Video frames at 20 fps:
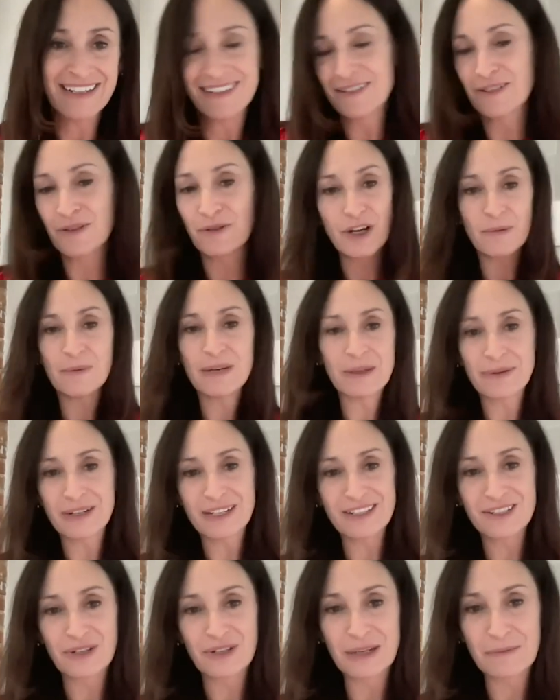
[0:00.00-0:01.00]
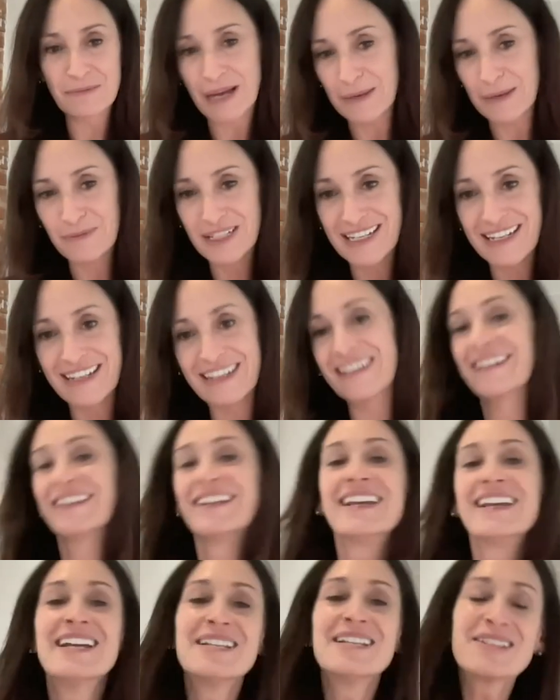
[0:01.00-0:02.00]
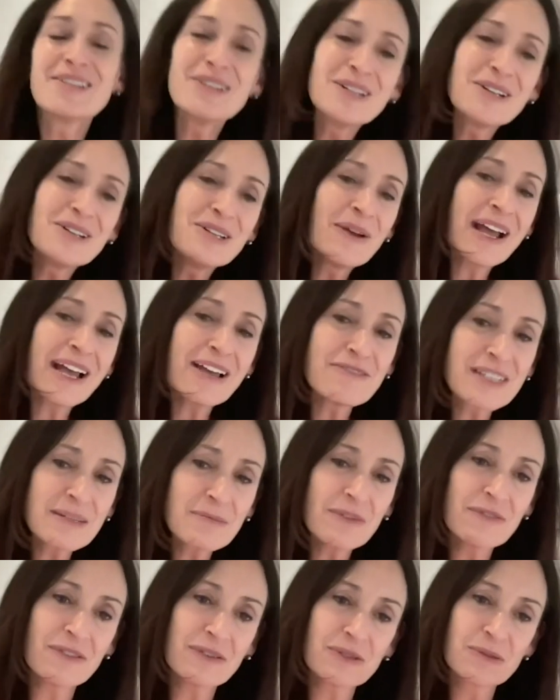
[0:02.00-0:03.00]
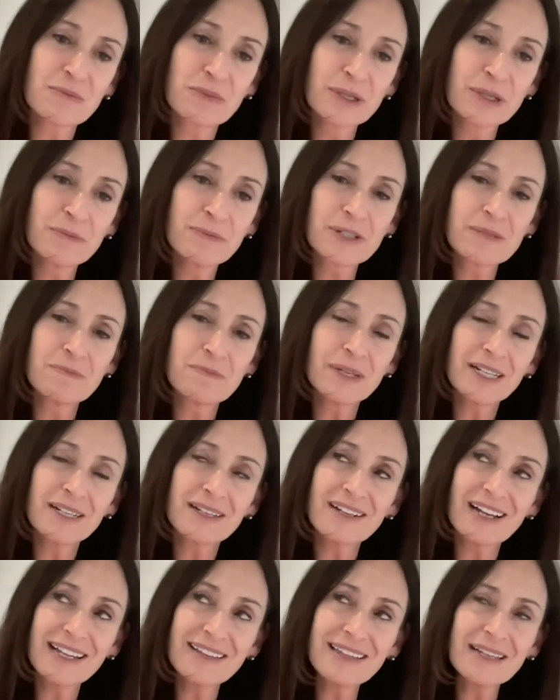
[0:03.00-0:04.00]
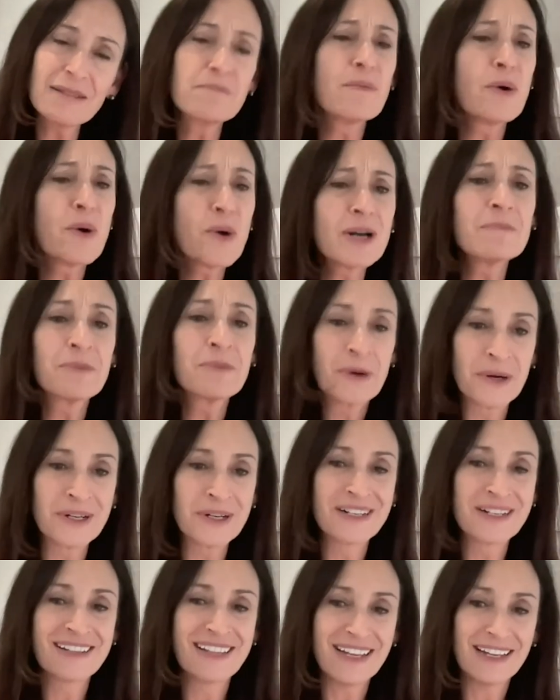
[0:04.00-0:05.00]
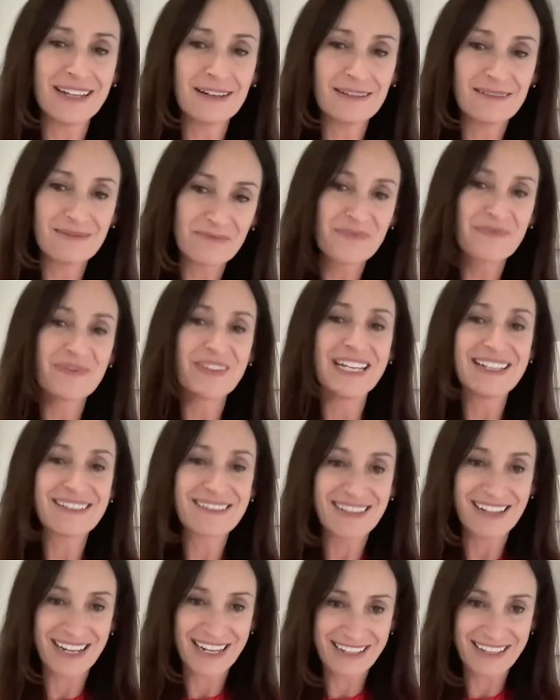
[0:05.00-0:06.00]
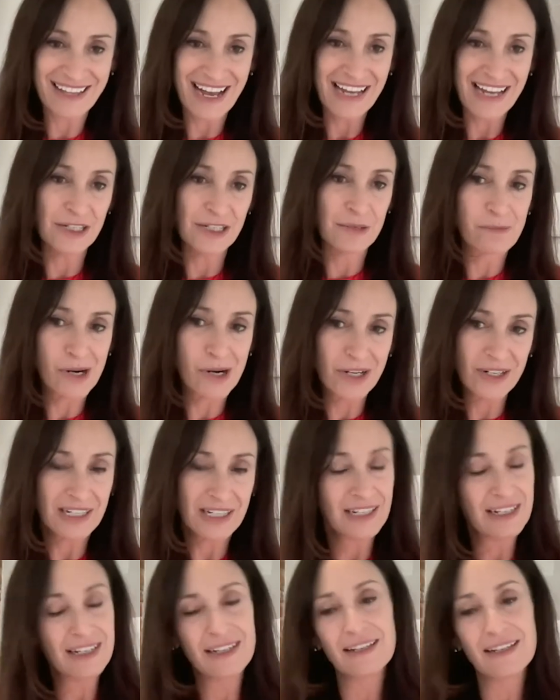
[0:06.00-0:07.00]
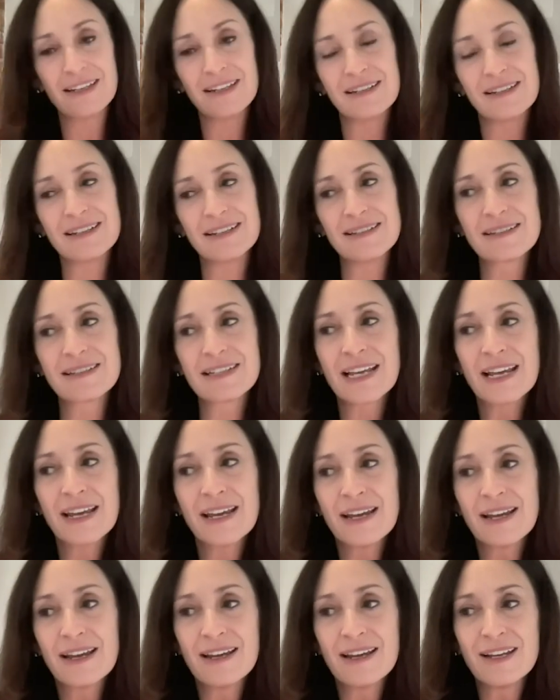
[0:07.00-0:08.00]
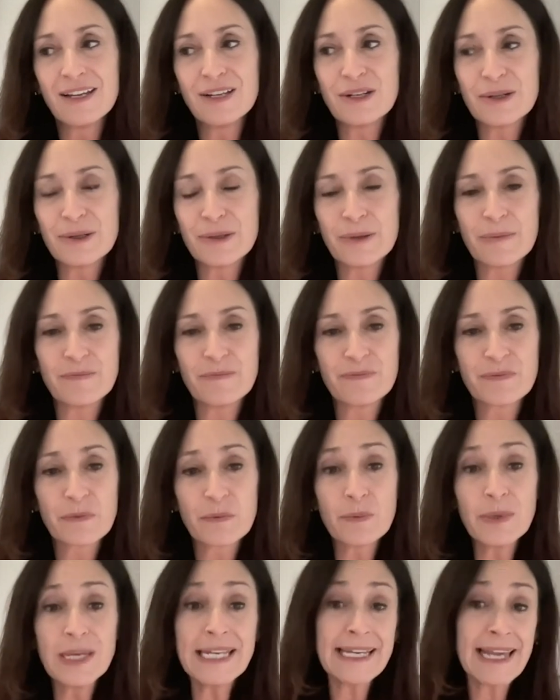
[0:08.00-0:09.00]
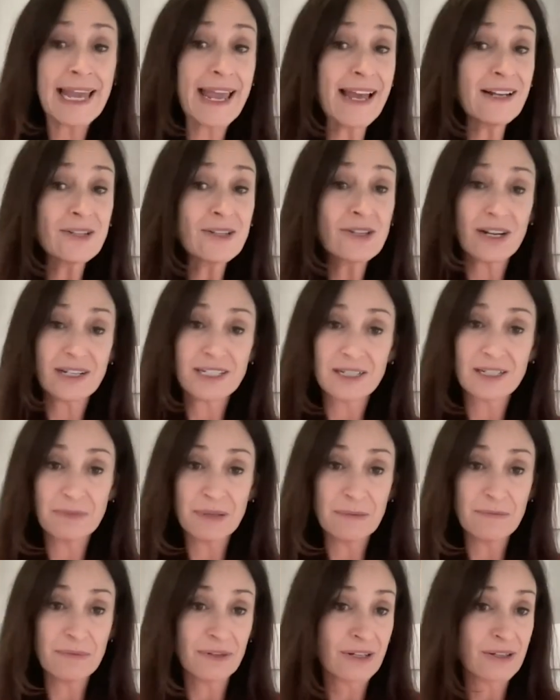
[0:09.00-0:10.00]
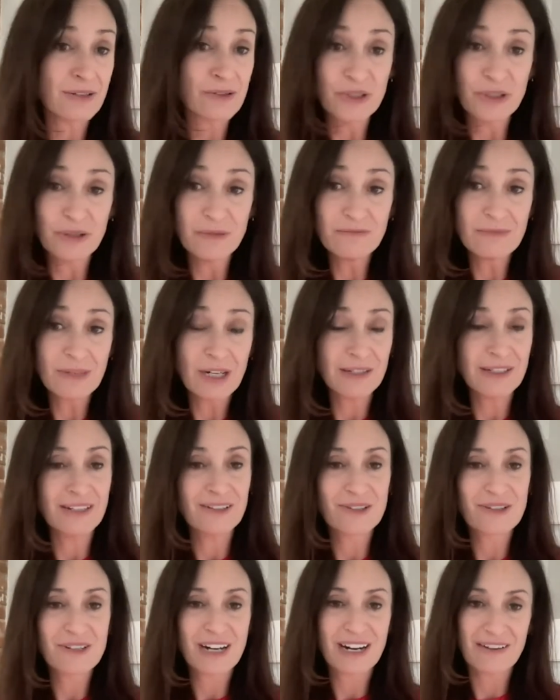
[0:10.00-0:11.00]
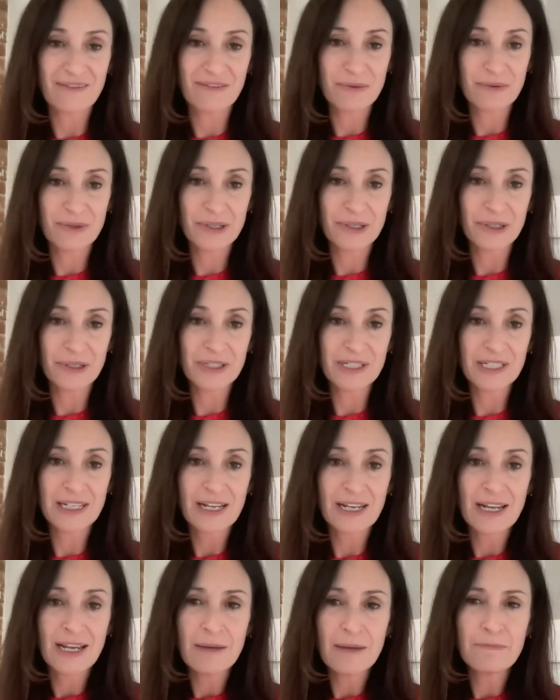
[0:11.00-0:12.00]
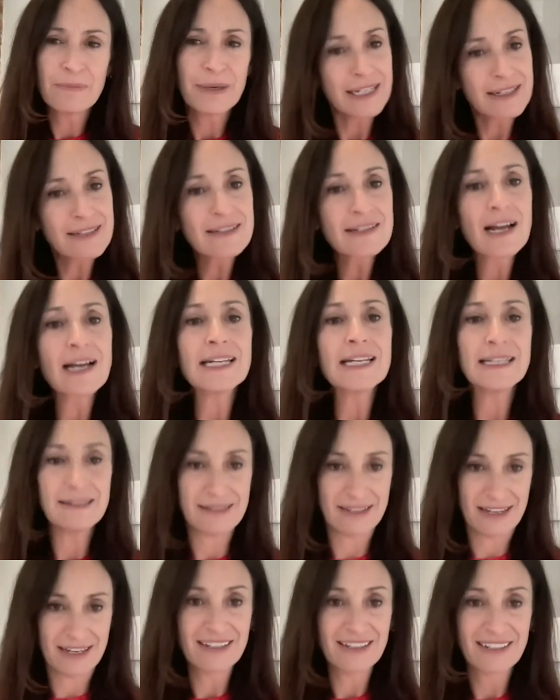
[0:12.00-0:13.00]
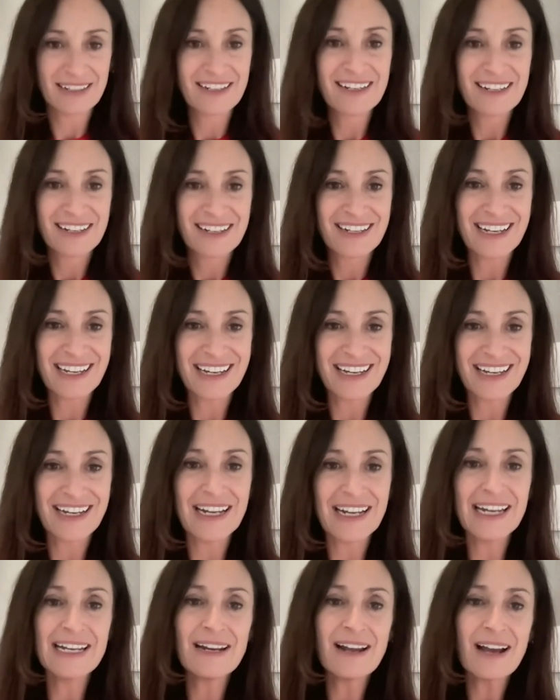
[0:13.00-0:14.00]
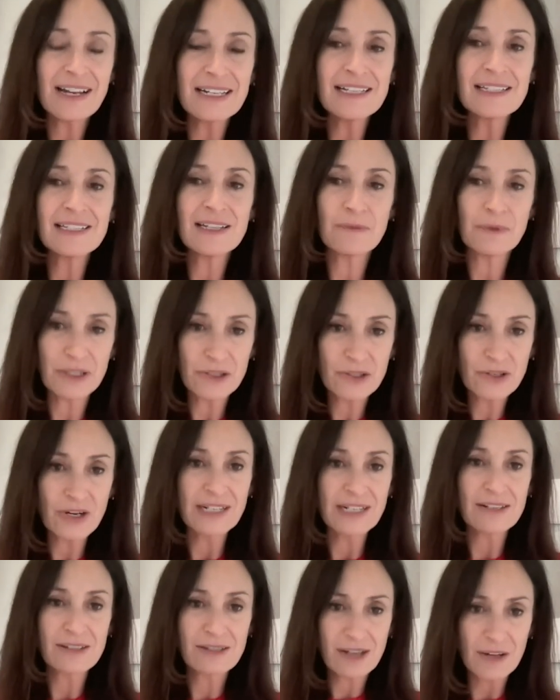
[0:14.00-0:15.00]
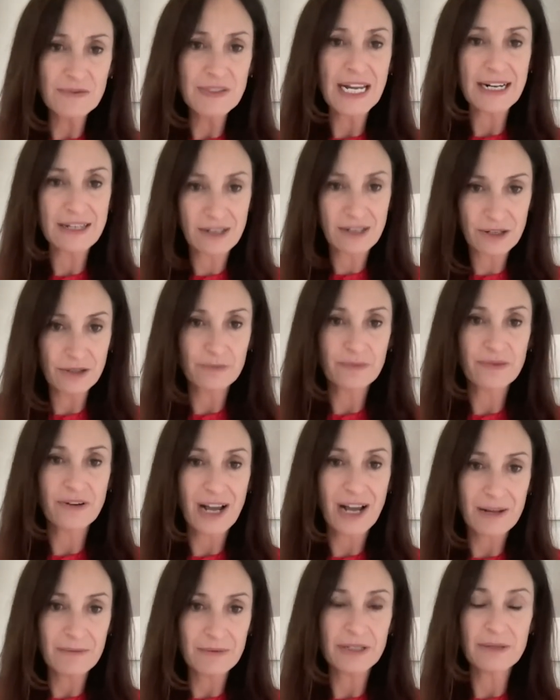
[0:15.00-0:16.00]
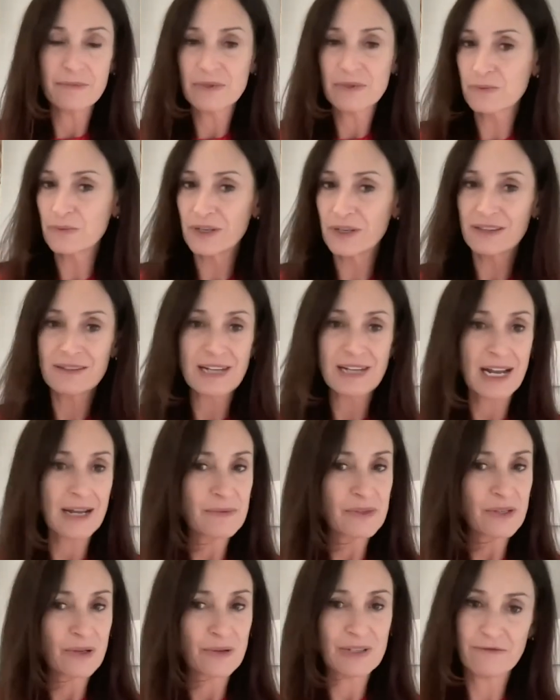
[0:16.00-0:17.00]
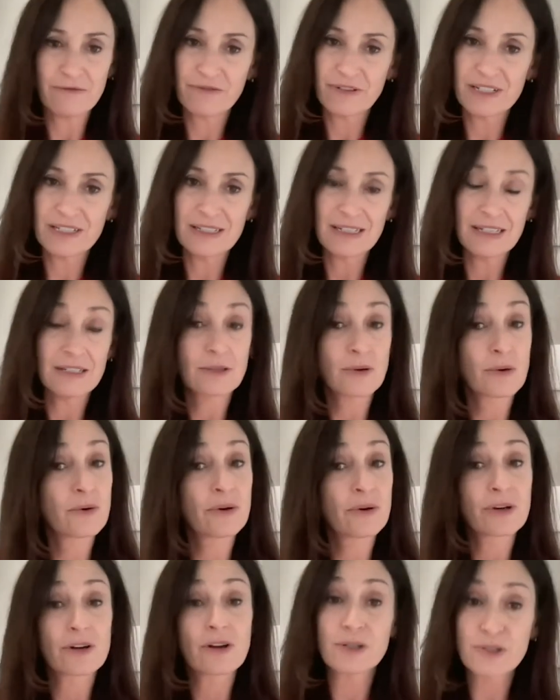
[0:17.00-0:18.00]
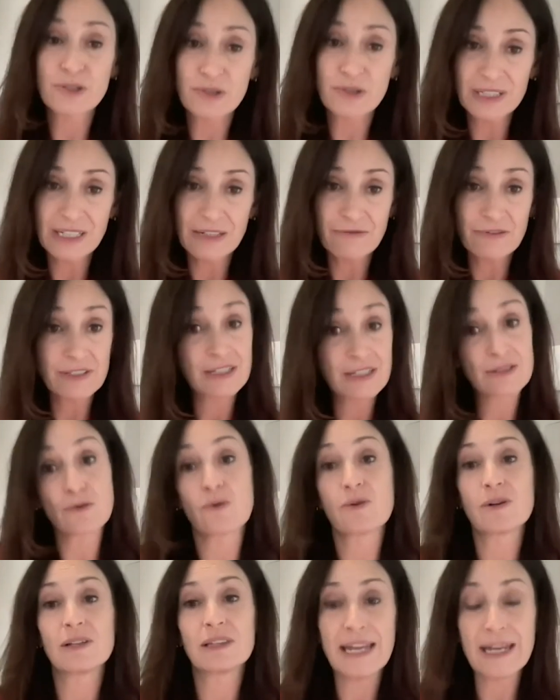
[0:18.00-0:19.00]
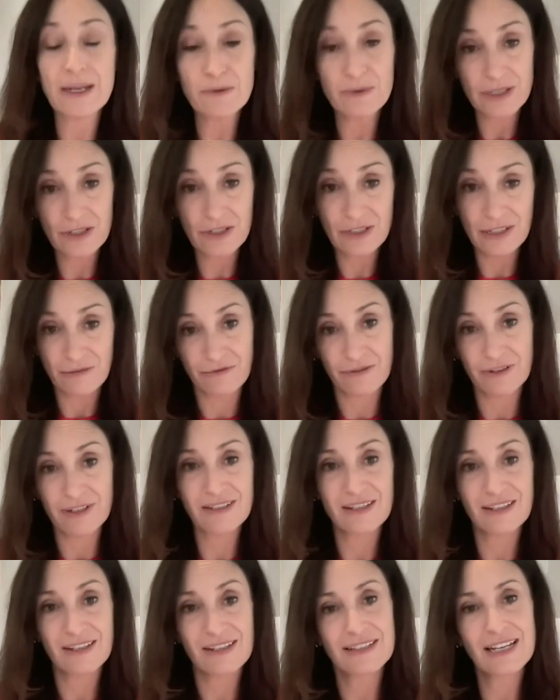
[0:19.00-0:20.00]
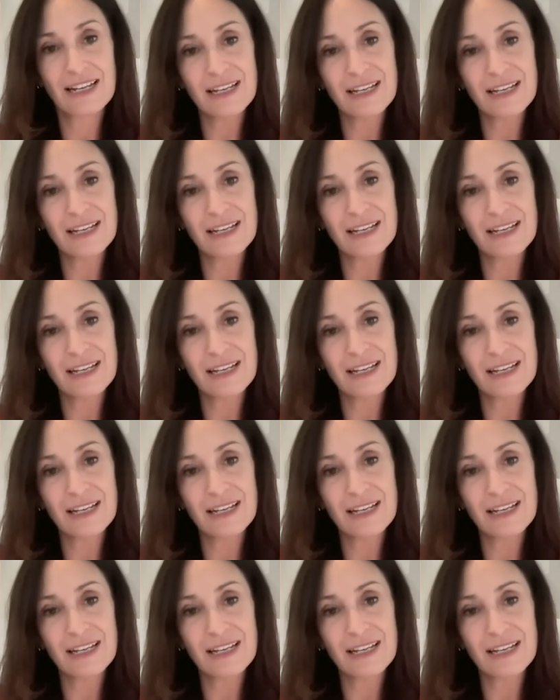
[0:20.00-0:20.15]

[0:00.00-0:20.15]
And so nobody wanted to drink Pepsi. And so, you know, you have some of those bloopers. But I think more important than things like that in your marketing is, you know, we can talk to people on Zoom on the other side of the world. But it's not easy, uh, and not easy when you're trying to solve technical problems with time zone differences or cultural differences or language differences.